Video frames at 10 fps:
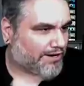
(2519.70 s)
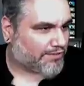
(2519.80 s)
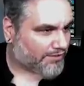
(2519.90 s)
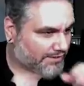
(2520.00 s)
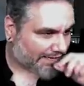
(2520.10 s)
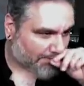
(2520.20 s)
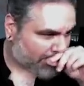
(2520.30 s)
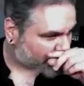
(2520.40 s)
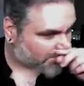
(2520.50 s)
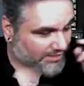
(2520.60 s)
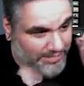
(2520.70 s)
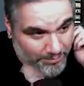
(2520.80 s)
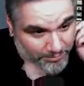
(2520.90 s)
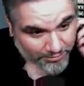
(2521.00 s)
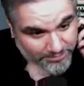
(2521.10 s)
I'm not going to throw anything out, but yeah. I also want to
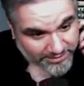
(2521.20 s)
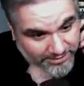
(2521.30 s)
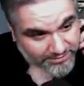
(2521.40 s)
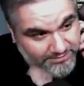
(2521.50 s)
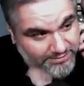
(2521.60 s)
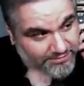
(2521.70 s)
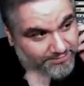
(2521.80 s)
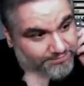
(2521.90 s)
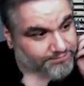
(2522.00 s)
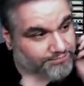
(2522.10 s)
keep up Cryptic here, so...